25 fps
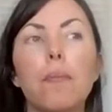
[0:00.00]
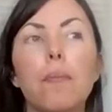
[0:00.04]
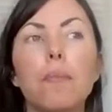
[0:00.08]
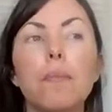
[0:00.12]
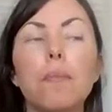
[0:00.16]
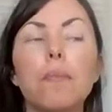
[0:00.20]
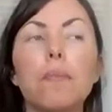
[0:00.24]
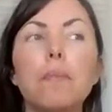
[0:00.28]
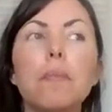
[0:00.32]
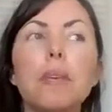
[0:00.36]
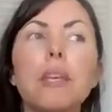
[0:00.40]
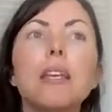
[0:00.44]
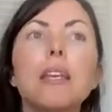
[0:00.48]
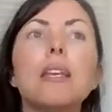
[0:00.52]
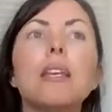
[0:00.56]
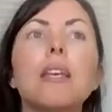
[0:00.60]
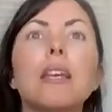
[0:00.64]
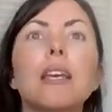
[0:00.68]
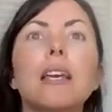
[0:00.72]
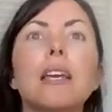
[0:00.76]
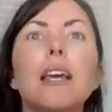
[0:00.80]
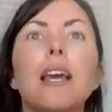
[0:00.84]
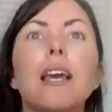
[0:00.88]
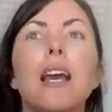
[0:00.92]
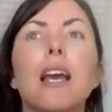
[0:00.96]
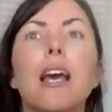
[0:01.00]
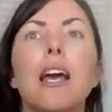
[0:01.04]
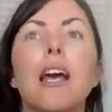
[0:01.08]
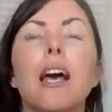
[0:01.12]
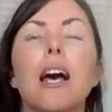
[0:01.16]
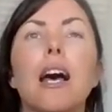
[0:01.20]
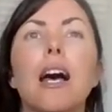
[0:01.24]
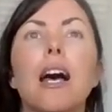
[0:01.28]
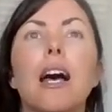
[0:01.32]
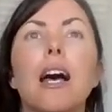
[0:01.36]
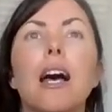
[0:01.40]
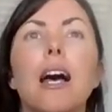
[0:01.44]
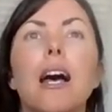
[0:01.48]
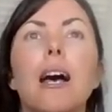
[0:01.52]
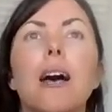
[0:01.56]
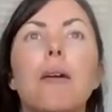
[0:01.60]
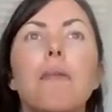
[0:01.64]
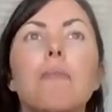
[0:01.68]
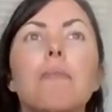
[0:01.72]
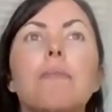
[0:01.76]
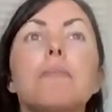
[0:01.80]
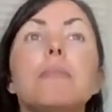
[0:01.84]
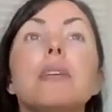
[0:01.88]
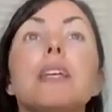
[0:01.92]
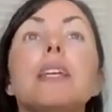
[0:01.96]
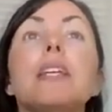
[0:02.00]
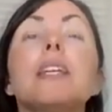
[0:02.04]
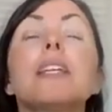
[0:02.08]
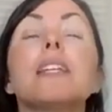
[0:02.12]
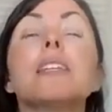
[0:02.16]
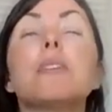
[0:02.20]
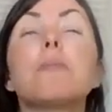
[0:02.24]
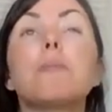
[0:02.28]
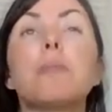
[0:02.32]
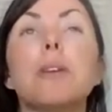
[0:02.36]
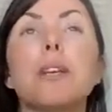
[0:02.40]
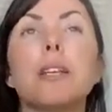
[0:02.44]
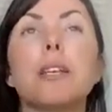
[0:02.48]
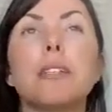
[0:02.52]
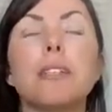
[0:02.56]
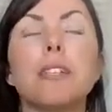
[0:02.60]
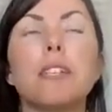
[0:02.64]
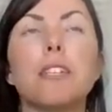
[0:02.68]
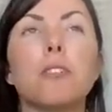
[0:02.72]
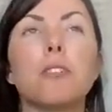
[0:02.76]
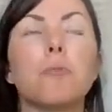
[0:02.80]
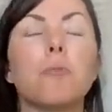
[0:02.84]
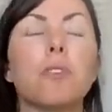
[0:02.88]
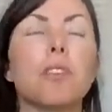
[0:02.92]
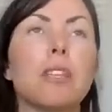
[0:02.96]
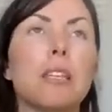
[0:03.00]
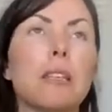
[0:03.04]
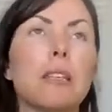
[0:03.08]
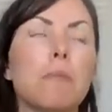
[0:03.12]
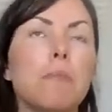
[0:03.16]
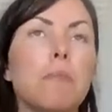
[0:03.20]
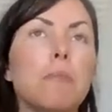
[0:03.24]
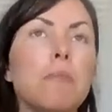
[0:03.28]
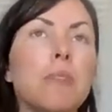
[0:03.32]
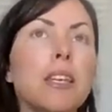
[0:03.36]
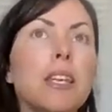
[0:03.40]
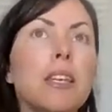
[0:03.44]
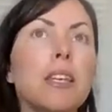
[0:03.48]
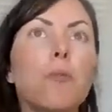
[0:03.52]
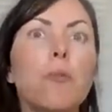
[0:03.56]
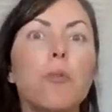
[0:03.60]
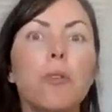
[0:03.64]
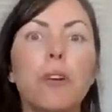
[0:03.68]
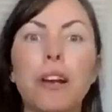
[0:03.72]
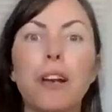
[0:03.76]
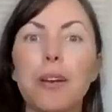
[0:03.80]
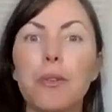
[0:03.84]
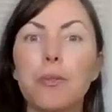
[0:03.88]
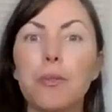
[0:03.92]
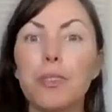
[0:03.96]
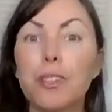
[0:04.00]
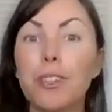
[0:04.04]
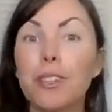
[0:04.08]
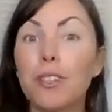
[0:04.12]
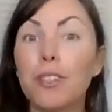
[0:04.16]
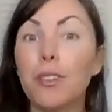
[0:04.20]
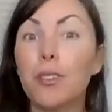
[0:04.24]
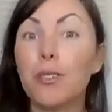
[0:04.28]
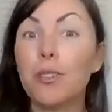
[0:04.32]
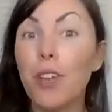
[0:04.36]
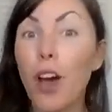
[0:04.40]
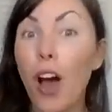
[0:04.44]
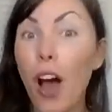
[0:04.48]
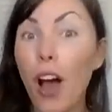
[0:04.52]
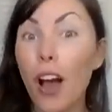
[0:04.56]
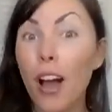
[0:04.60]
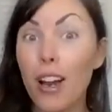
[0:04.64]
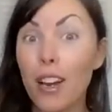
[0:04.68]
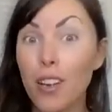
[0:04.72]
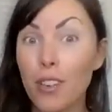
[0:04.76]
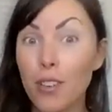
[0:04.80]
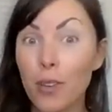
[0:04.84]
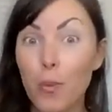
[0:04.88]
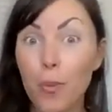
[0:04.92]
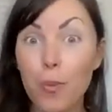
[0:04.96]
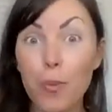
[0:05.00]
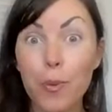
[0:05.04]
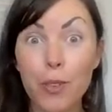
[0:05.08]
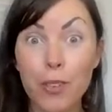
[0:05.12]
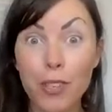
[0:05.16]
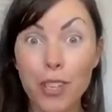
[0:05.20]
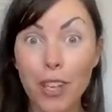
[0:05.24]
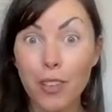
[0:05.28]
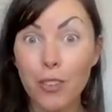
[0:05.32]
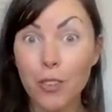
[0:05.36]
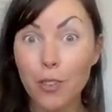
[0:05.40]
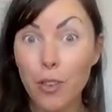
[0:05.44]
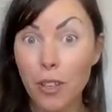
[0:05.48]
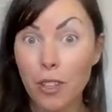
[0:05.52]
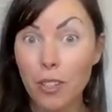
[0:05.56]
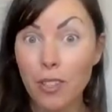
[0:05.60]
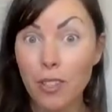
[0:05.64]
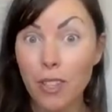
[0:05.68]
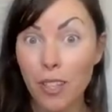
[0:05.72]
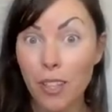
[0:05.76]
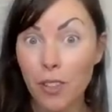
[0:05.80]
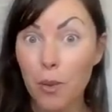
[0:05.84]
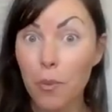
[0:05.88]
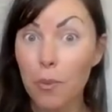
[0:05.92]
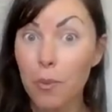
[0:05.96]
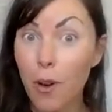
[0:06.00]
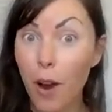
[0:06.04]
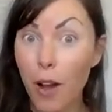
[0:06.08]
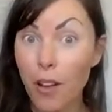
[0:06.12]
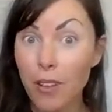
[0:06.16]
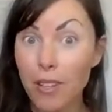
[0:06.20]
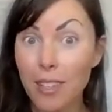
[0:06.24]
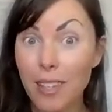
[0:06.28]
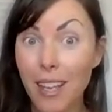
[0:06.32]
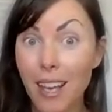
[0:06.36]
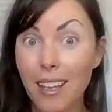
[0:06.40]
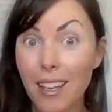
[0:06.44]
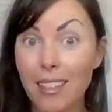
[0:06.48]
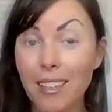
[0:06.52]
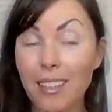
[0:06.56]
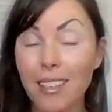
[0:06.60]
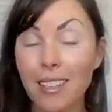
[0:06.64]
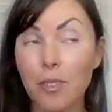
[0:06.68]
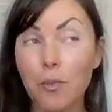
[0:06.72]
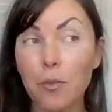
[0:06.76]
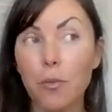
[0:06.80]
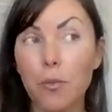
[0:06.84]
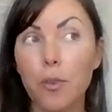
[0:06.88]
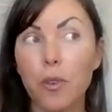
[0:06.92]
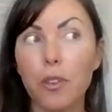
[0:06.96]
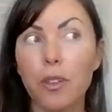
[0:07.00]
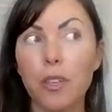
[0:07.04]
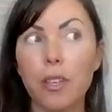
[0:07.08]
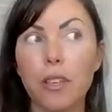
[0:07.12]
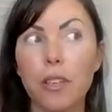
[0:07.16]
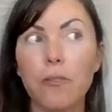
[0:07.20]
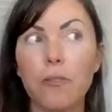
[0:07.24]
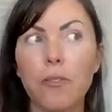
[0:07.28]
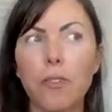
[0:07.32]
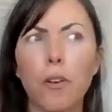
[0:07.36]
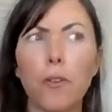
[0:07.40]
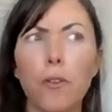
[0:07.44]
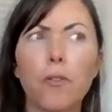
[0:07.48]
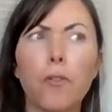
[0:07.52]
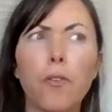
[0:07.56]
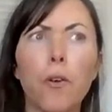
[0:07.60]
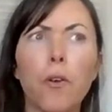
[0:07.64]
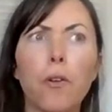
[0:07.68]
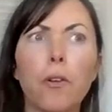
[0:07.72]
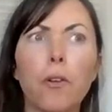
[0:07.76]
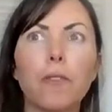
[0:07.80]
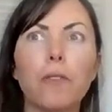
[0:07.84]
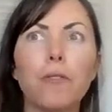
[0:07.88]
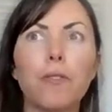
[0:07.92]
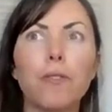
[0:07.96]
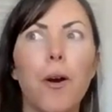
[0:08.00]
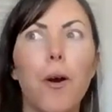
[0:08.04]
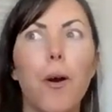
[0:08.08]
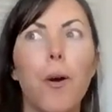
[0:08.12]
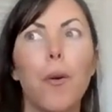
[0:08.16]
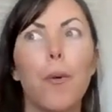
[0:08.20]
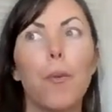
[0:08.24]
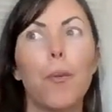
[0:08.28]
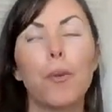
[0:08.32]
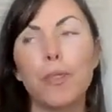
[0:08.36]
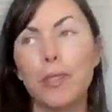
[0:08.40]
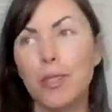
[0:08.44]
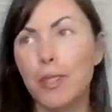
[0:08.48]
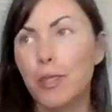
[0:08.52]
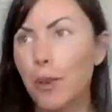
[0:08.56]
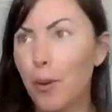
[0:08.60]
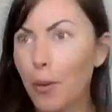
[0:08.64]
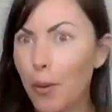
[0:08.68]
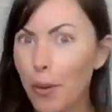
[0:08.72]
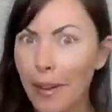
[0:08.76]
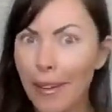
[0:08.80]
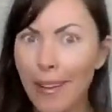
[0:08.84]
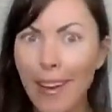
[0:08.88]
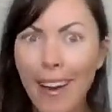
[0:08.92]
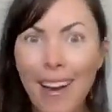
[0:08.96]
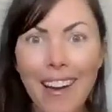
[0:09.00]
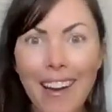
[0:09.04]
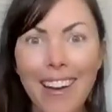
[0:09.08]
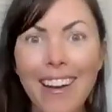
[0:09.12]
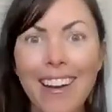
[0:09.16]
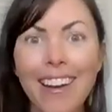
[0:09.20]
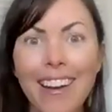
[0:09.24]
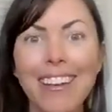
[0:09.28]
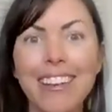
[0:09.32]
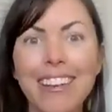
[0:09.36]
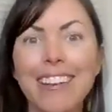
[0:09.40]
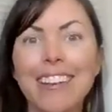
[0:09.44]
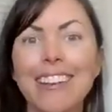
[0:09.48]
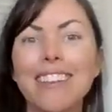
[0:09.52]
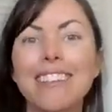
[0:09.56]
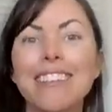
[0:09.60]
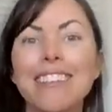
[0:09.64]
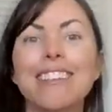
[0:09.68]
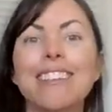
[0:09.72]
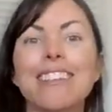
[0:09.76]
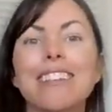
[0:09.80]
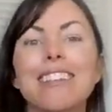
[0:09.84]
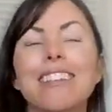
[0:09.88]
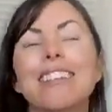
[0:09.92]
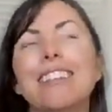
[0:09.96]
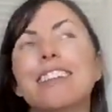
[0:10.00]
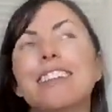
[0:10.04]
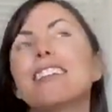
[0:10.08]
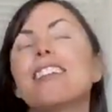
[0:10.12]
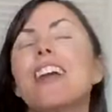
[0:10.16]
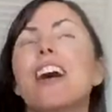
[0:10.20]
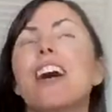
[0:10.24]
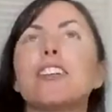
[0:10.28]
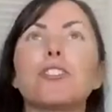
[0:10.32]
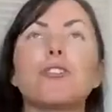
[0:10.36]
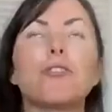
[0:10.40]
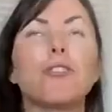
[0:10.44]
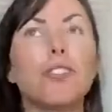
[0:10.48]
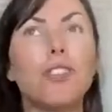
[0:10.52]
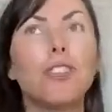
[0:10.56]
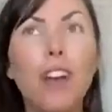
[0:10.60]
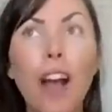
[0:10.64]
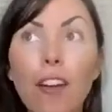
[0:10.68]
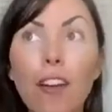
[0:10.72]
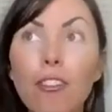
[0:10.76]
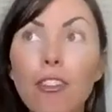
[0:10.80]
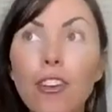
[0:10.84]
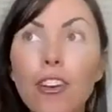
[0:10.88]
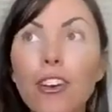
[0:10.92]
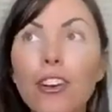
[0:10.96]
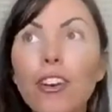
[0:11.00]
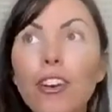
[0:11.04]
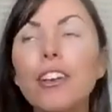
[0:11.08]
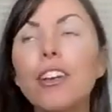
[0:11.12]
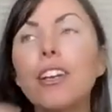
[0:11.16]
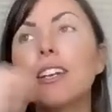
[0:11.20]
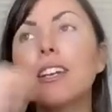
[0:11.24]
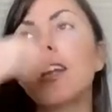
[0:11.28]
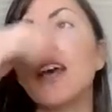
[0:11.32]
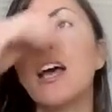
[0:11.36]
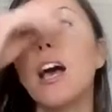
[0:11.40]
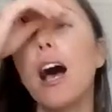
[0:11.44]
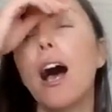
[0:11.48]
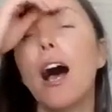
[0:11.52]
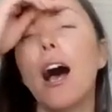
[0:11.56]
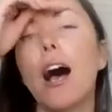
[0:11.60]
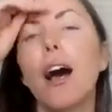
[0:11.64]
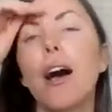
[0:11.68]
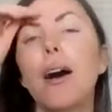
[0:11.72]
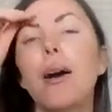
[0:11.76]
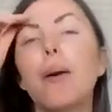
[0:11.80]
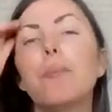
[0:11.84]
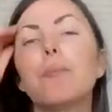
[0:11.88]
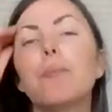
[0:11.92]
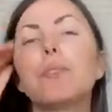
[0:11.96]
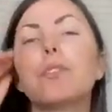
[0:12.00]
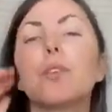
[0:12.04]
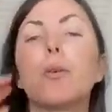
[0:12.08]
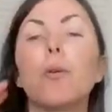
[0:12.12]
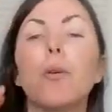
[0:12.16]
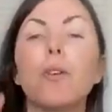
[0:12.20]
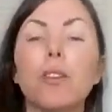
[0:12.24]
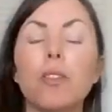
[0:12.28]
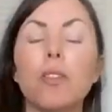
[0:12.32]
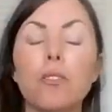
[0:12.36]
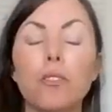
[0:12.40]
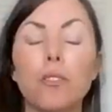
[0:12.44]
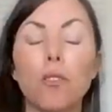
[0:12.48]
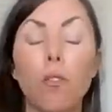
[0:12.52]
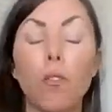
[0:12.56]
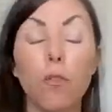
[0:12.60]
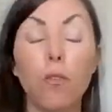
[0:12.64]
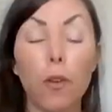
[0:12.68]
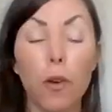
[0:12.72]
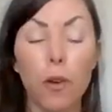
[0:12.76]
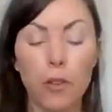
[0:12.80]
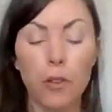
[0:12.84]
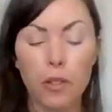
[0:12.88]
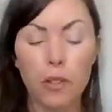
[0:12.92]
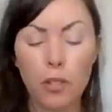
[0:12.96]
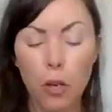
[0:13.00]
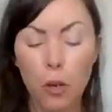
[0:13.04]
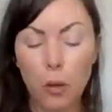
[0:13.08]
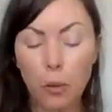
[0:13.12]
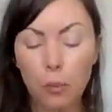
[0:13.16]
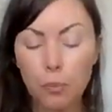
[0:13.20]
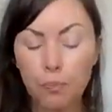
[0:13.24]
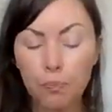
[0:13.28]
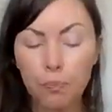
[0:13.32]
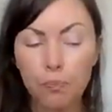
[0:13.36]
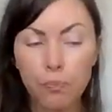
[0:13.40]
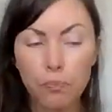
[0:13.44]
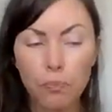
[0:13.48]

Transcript: meeting meeting the places within me where I was still not 100% trusting the process and really fearful of what's going on and is this going to last forever and so on and so forth. So